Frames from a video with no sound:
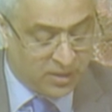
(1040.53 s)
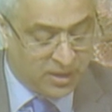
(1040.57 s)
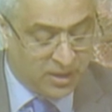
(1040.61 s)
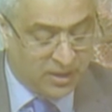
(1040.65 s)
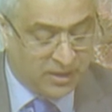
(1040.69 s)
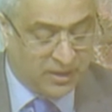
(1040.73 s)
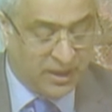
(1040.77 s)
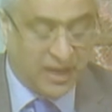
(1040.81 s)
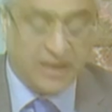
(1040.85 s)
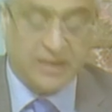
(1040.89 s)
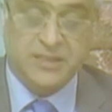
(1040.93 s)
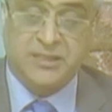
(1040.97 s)

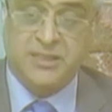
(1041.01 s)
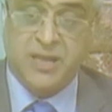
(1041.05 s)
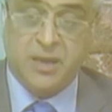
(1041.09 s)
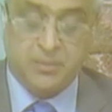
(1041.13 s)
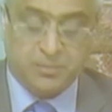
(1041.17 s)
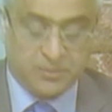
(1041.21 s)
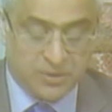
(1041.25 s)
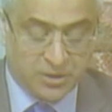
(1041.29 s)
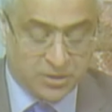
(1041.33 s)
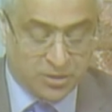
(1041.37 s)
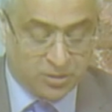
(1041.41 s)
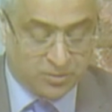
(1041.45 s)
The
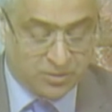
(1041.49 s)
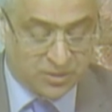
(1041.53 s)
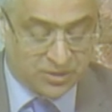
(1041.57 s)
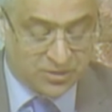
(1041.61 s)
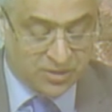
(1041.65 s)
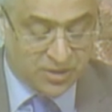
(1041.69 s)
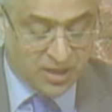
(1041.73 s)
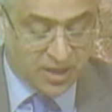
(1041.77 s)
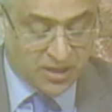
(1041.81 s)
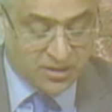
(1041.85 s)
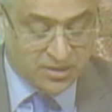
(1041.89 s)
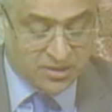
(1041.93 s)
acceptance of the
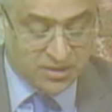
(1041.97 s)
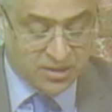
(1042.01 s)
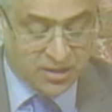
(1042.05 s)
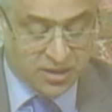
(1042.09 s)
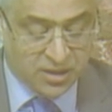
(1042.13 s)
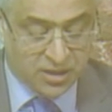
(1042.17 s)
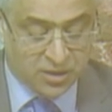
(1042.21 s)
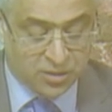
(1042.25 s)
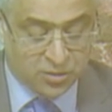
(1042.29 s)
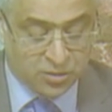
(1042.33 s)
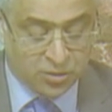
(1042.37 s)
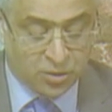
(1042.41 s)
trust
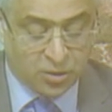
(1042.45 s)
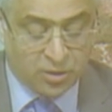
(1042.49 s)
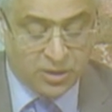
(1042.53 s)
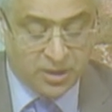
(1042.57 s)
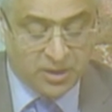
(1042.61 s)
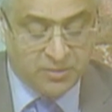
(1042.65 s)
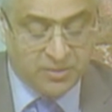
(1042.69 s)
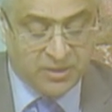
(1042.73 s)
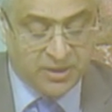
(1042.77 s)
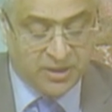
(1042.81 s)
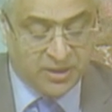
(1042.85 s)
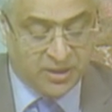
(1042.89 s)
could only
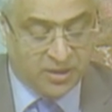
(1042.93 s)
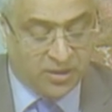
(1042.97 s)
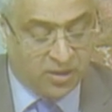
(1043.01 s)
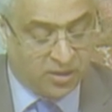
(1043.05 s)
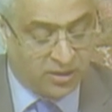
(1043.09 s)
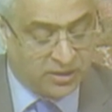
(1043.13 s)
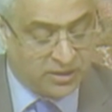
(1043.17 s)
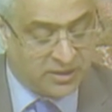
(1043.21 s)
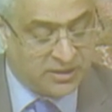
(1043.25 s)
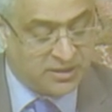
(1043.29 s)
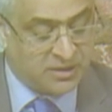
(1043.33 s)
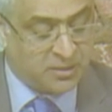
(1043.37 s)
be
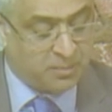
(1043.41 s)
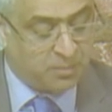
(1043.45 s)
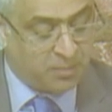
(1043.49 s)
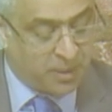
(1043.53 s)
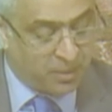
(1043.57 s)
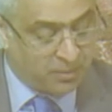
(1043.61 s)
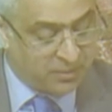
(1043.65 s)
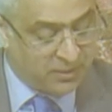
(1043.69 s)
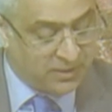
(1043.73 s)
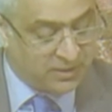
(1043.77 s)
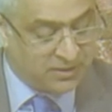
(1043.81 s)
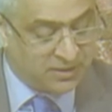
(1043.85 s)
regarded as a
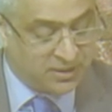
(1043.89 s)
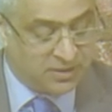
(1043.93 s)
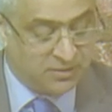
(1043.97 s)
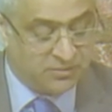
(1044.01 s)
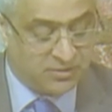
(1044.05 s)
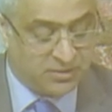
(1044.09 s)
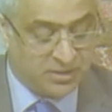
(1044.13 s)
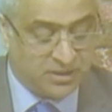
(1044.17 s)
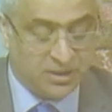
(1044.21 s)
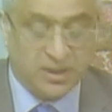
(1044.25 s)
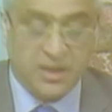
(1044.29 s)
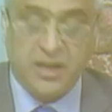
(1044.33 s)
public
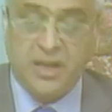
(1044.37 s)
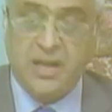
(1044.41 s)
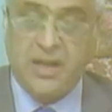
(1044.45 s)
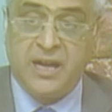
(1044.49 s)
duty,